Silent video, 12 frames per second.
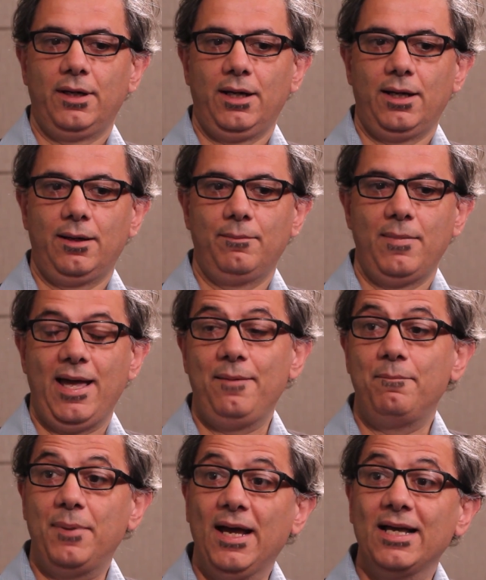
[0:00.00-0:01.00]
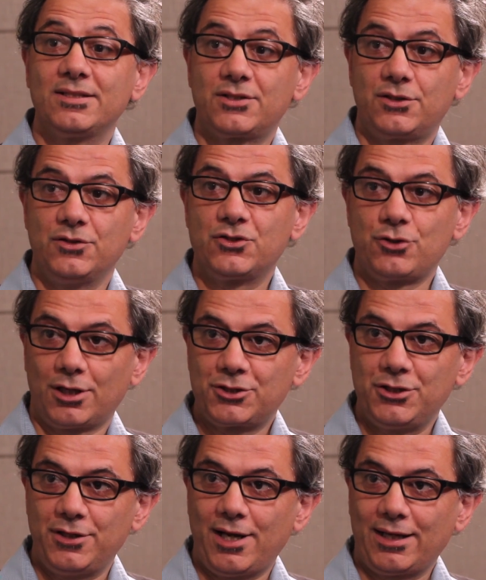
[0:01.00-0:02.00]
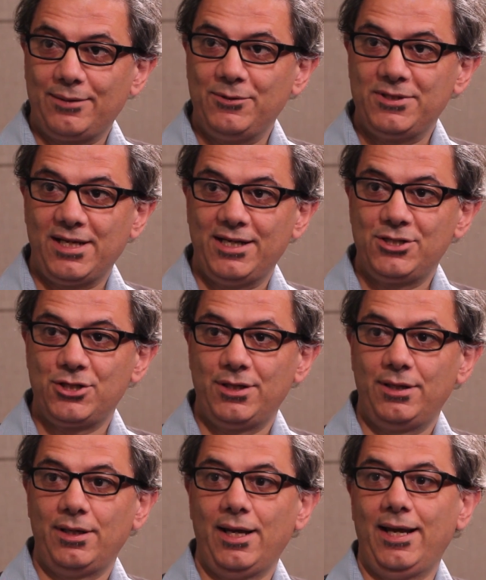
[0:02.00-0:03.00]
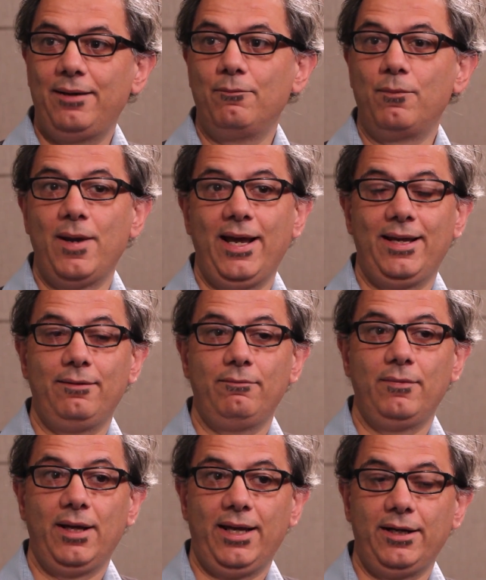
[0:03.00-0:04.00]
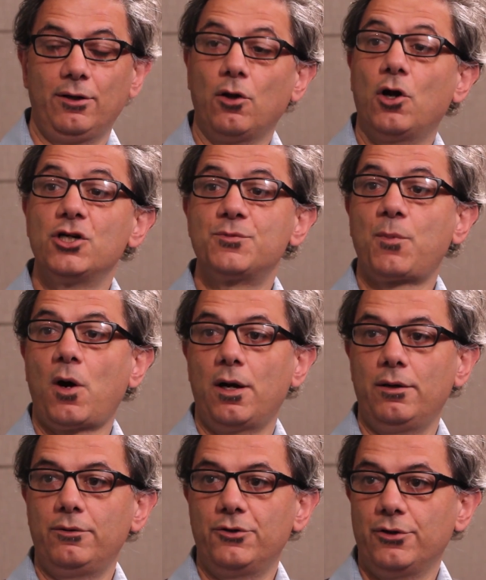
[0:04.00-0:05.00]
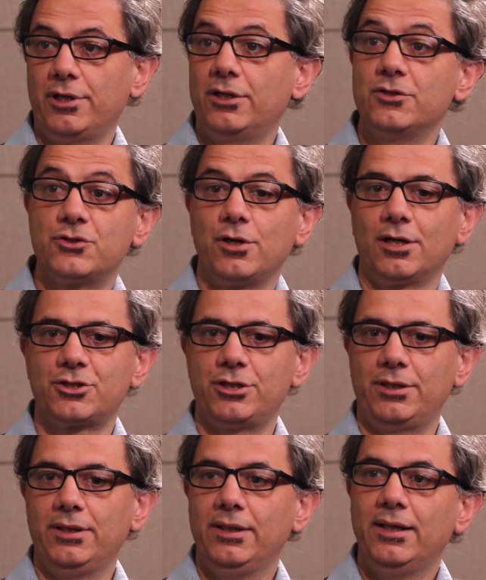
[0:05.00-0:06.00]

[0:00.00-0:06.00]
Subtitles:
at best construction documentation and in large part during construction.